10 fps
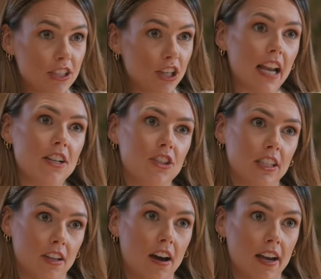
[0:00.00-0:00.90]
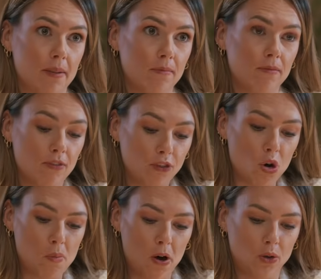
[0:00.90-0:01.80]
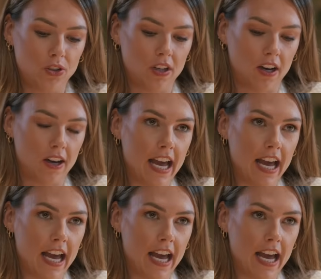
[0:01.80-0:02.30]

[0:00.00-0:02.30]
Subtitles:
challenging time for Polestar,